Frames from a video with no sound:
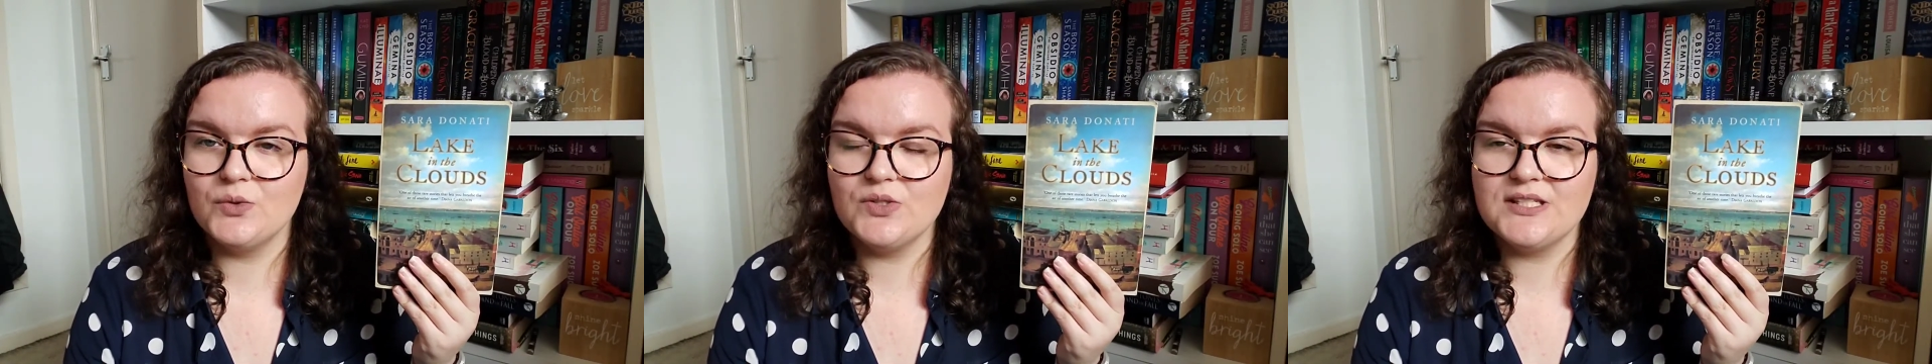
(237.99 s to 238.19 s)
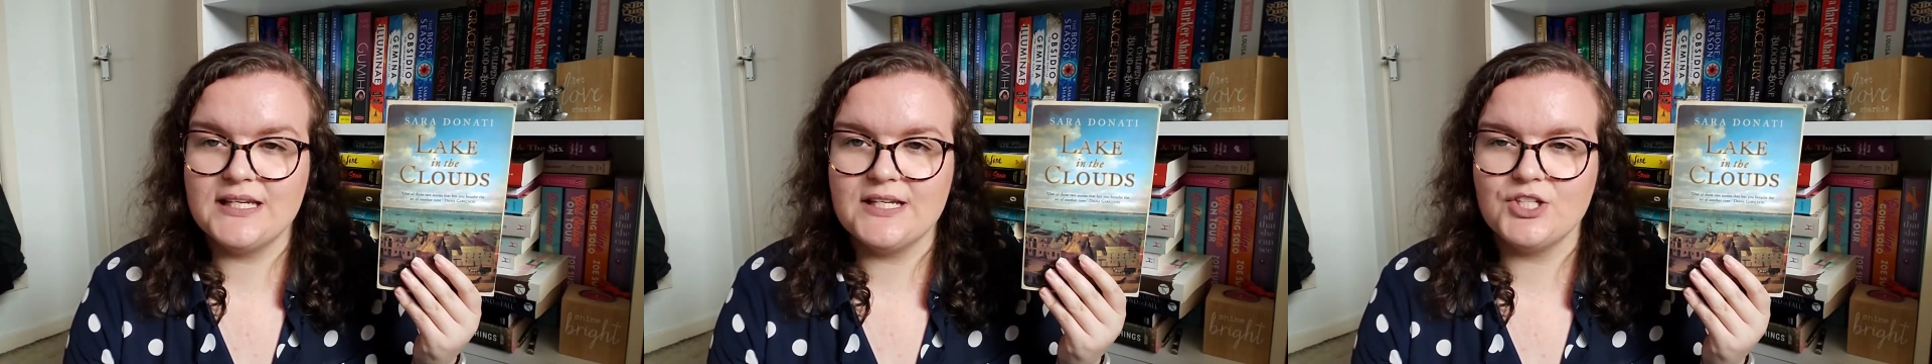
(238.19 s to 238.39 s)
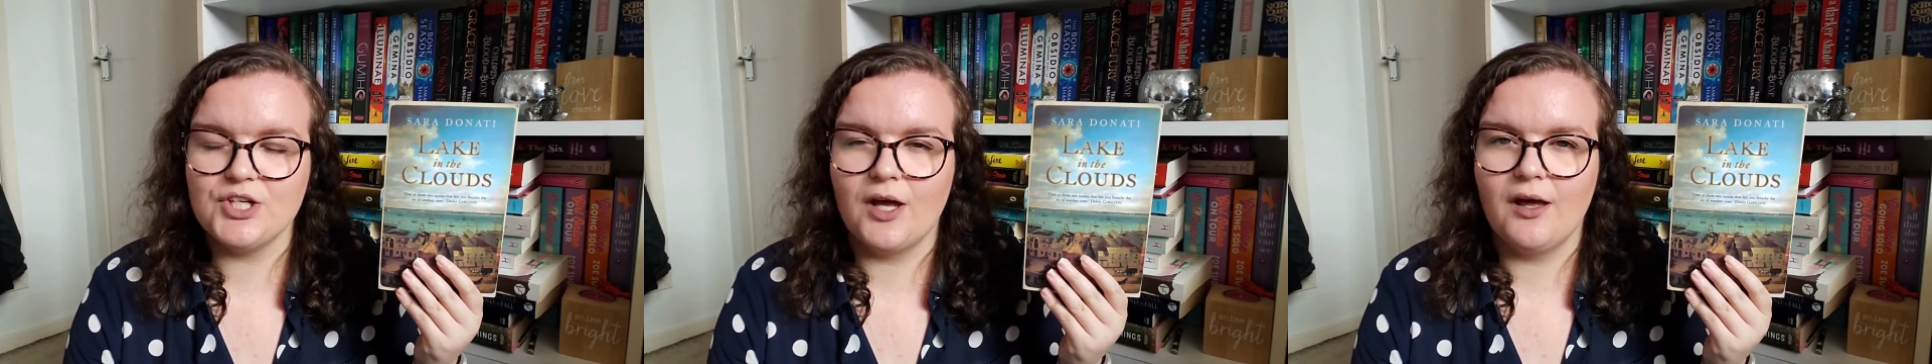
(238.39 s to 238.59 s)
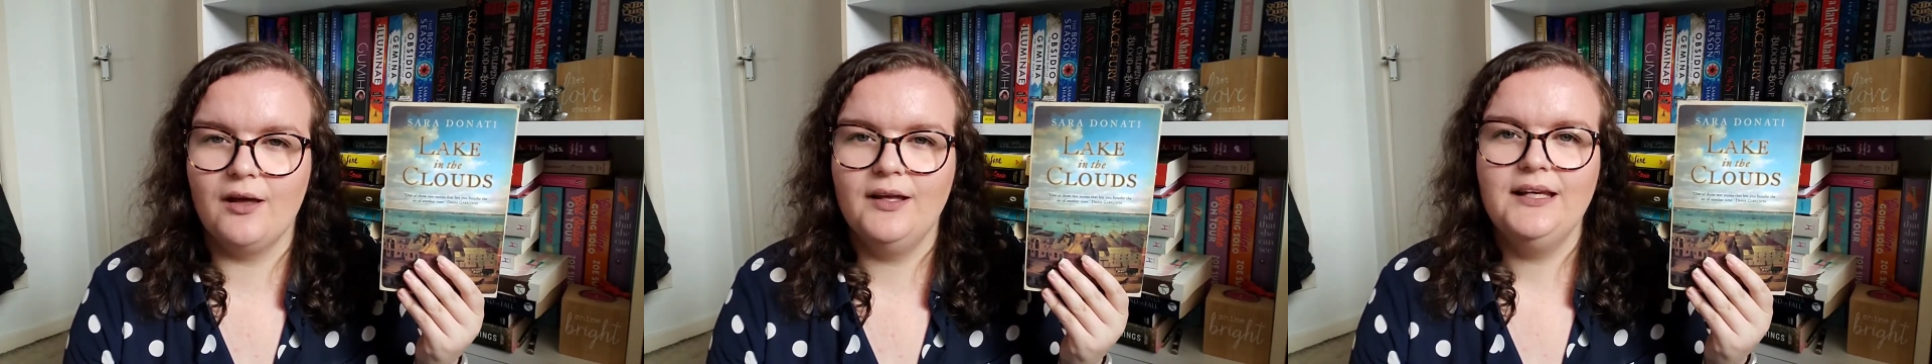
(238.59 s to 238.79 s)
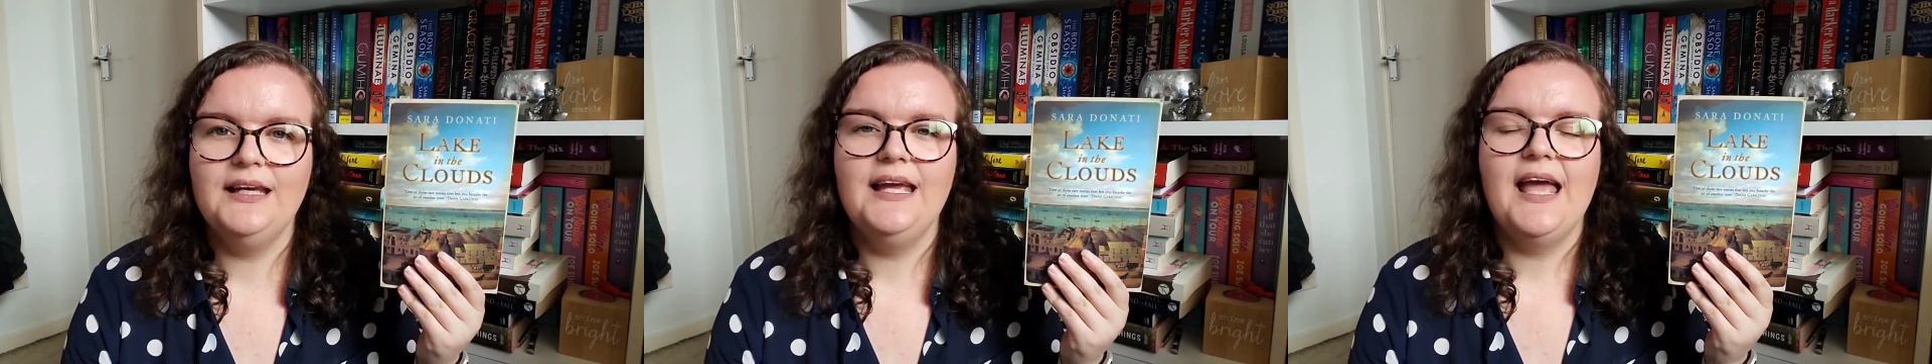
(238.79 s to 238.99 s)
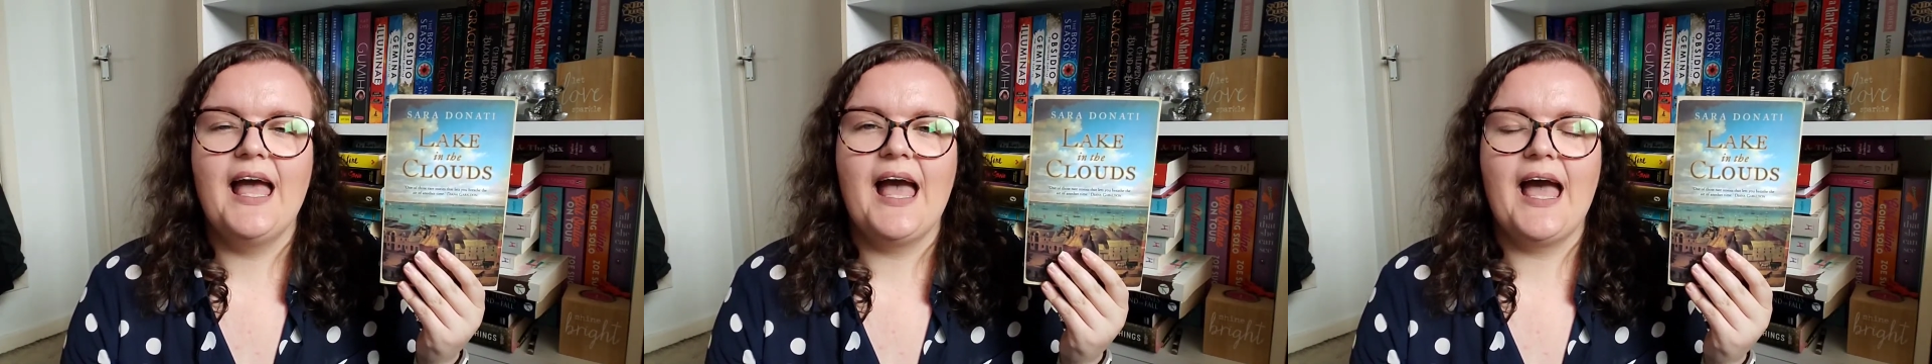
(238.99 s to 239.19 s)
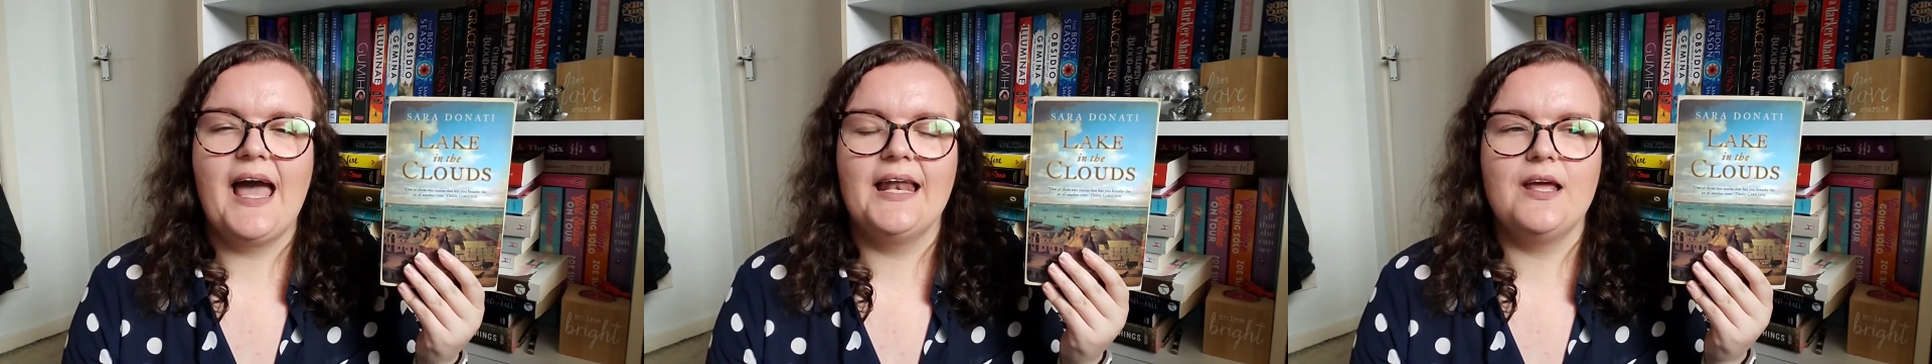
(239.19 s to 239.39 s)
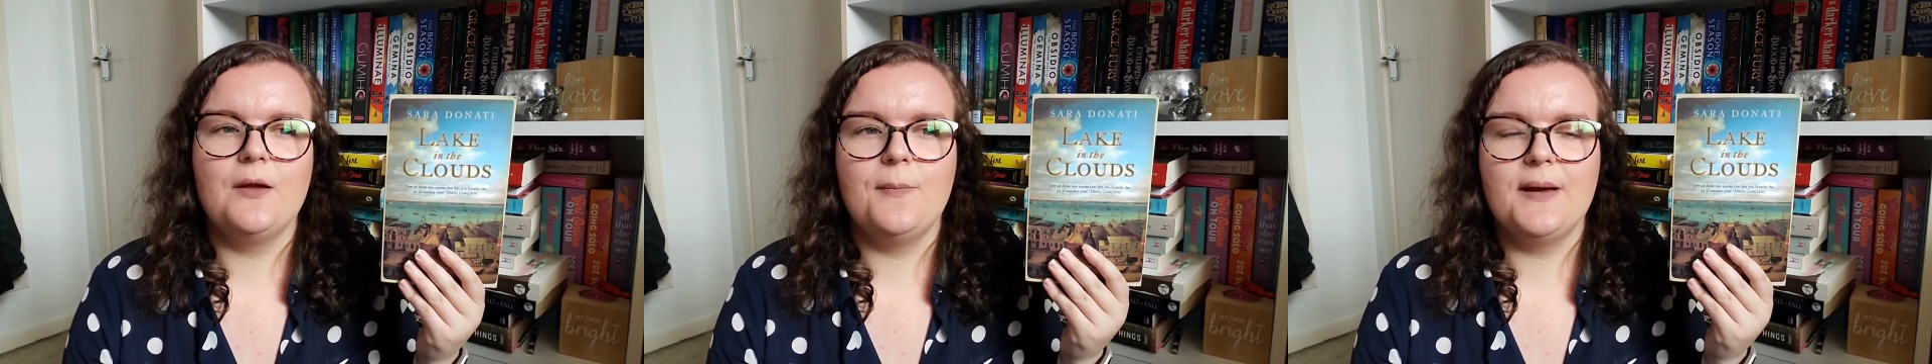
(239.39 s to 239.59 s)
teacher,
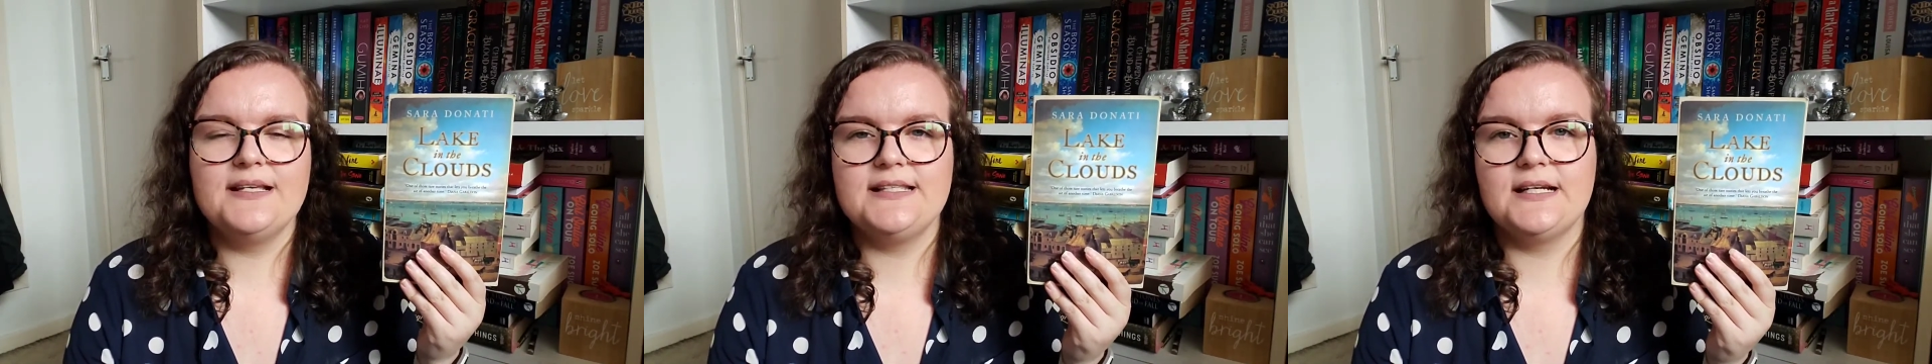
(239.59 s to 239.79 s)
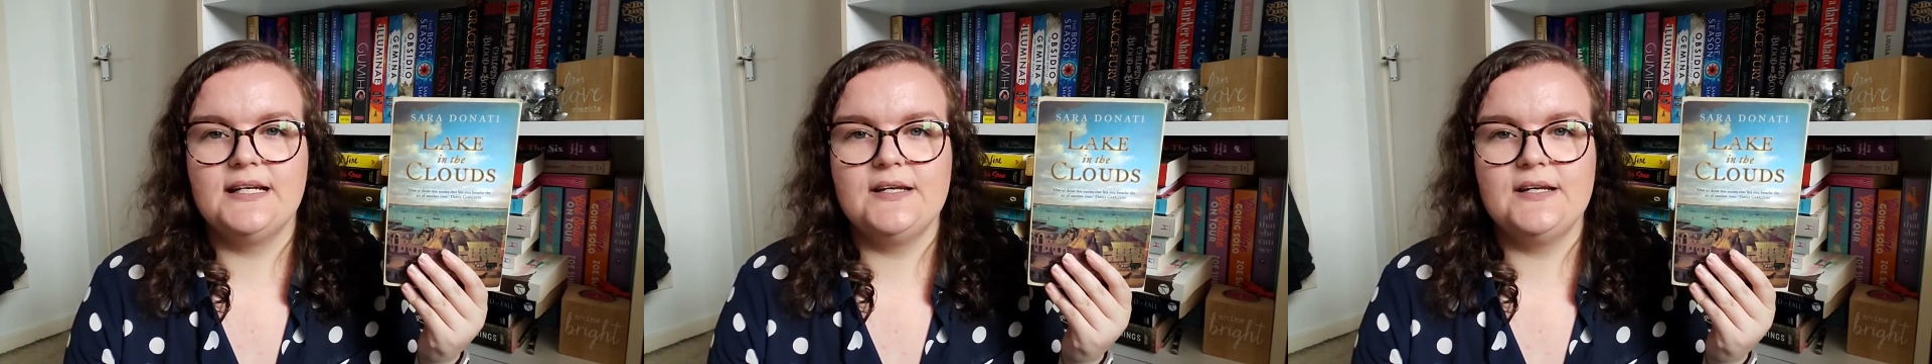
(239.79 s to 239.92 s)
and it basically